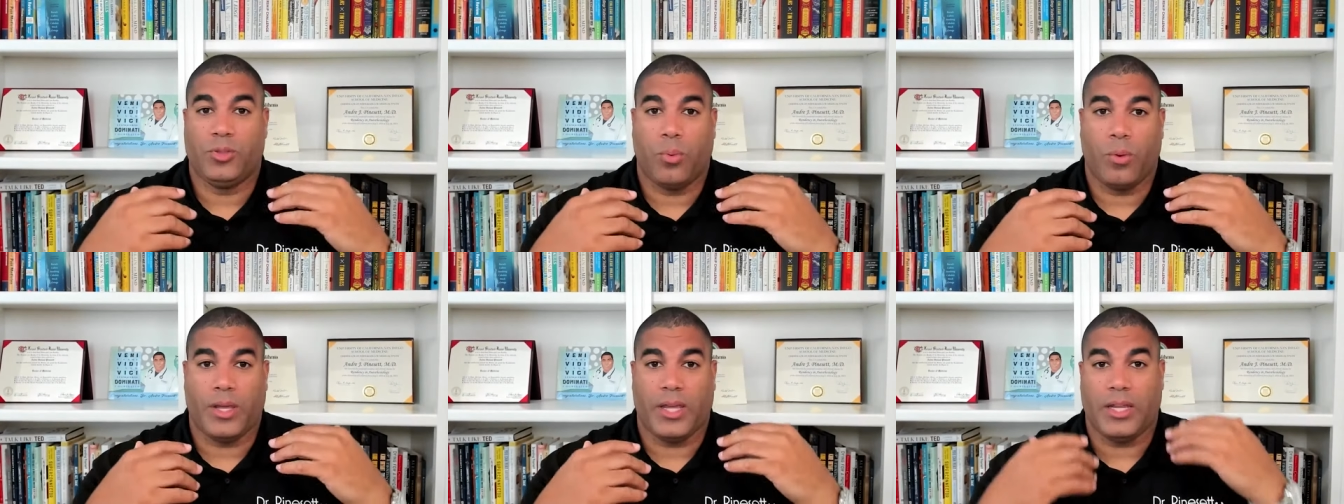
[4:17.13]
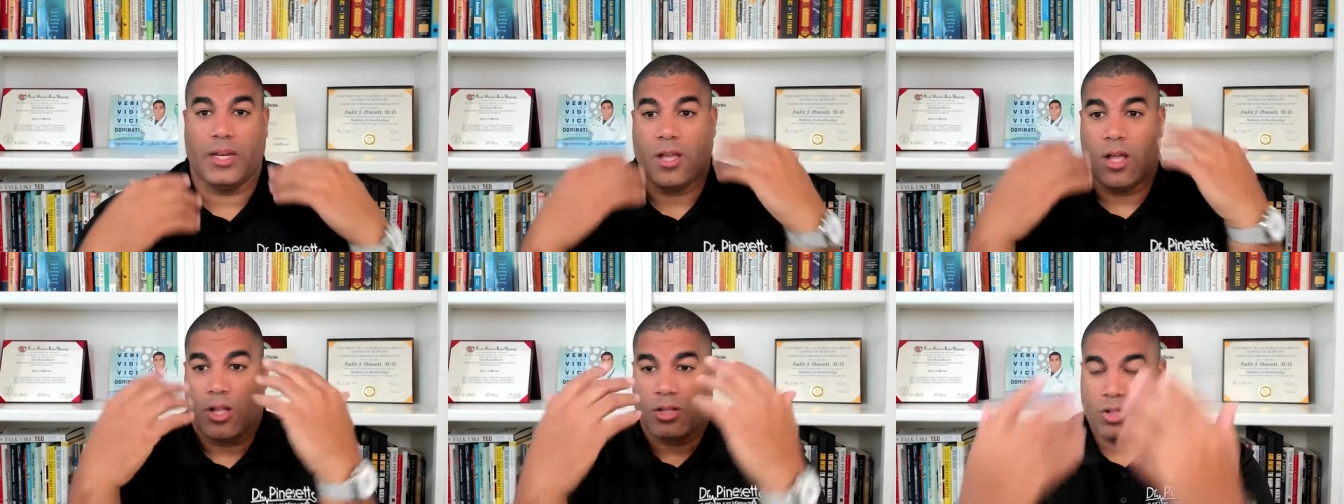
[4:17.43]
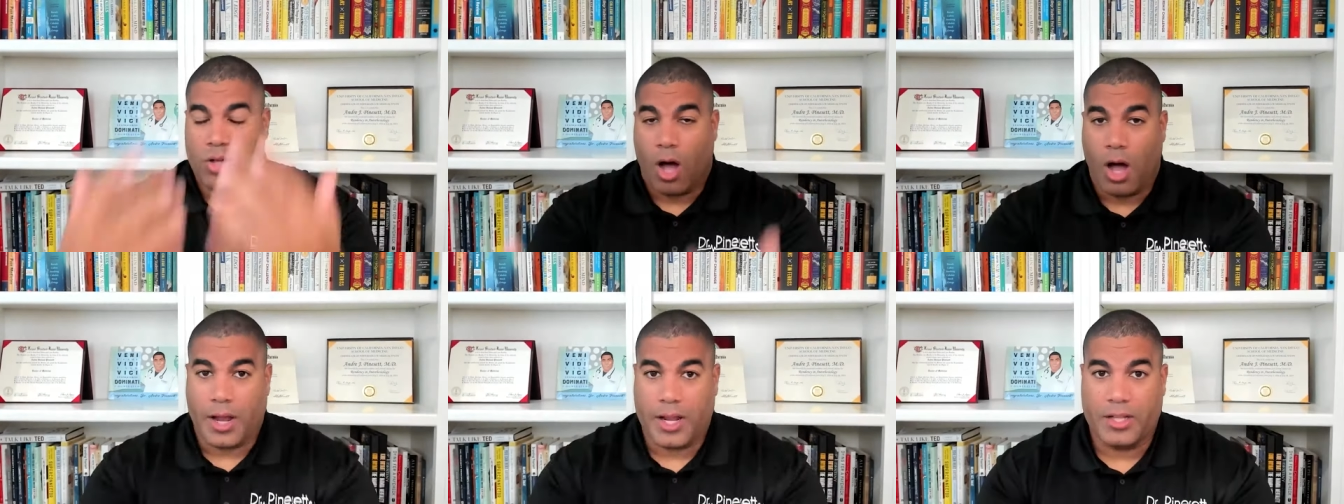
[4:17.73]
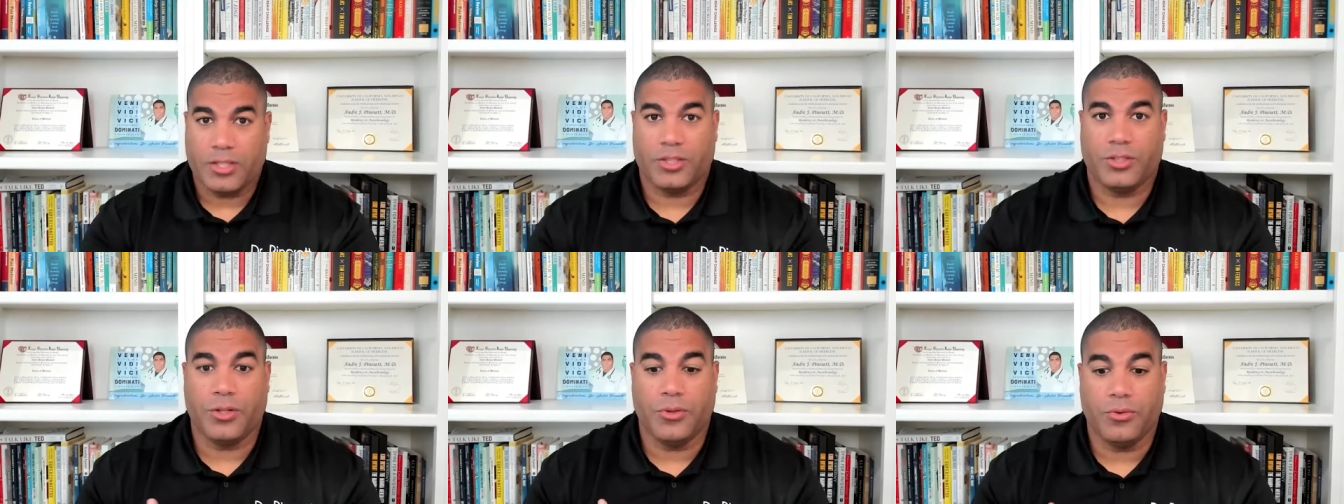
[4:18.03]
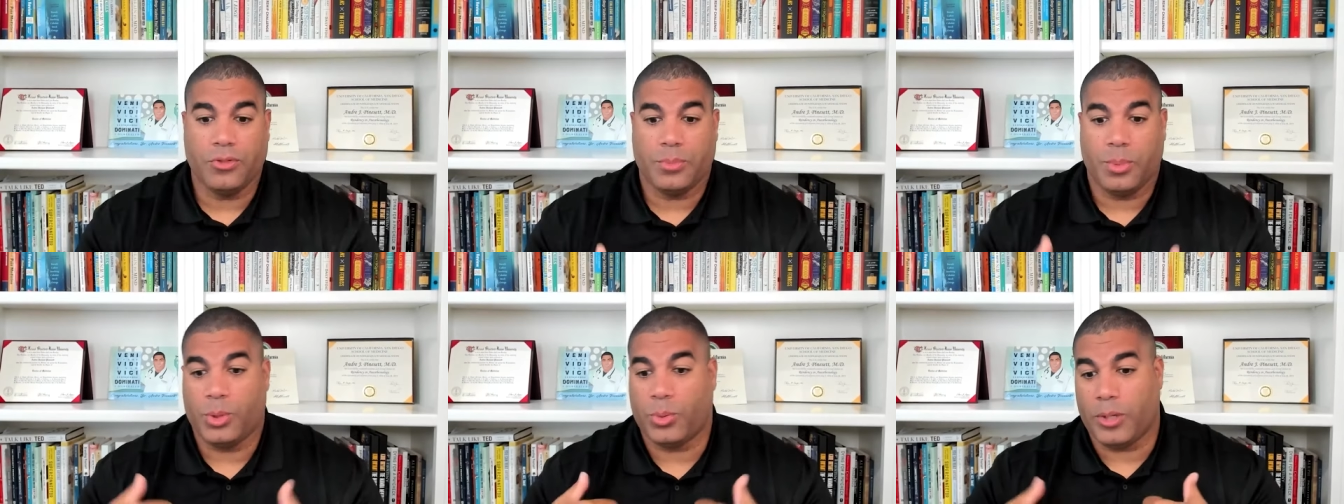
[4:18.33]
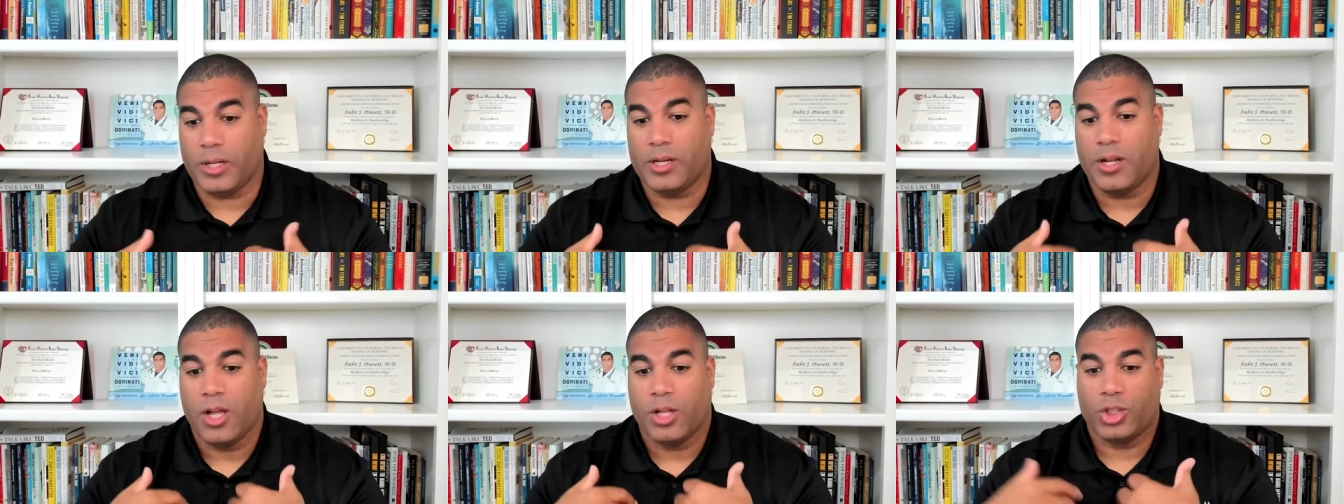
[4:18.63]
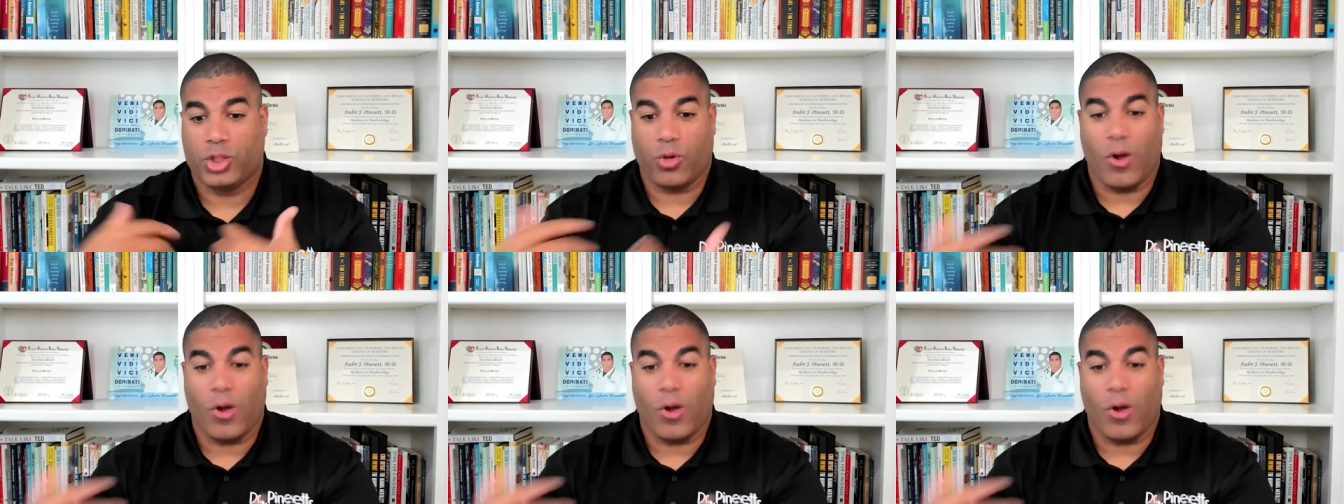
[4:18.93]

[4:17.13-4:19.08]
between talking to students, between